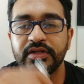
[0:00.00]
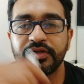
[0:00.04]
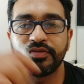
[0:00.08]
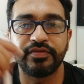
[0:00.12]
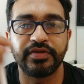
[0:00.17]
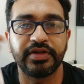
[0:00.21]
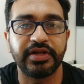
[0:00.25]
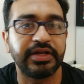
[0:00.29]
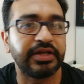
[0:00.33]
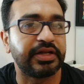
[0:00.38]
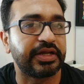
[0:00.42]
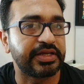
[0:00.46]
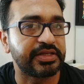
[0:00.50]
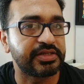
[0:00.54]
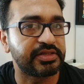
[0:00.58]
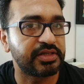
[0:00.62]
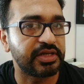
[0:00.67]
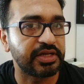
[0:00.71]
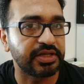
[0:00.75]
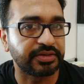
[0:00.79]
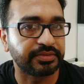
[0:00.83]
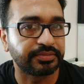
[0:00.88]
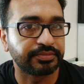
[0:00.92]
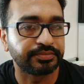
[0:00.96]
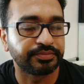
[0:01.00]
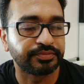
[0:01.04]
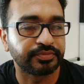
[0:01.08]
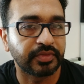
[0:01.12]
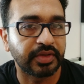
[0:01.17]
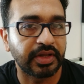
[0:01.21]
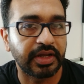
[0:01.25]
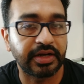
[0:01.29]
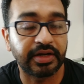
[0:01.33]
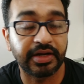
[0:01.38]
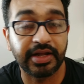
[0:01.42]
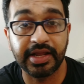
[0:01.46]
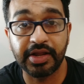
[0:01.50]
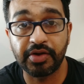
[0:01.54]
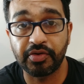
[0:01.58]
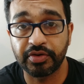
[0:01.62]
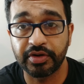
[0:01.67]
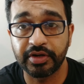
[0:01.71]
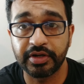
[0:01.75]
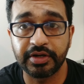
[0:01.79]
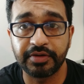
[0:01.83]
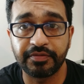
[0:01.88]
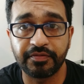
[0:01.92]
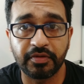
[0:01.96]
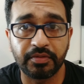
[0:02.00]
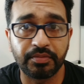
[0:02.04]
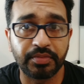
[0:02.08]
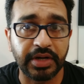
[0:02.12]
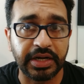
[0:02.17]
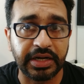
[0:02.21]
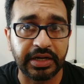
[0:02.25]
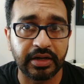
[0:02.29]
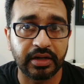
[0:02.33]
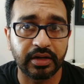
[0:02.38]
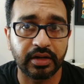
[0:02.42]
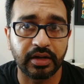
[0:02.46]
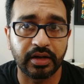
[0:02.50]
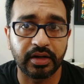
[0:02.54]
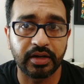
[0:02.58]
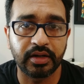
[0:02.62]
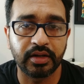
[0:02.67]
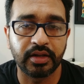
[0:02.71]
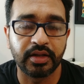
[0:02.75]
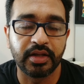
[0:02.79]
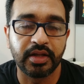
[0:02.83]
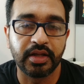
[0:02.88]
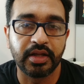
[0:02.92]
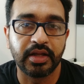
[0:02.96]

very nicely, and I ordered it from DentalCart,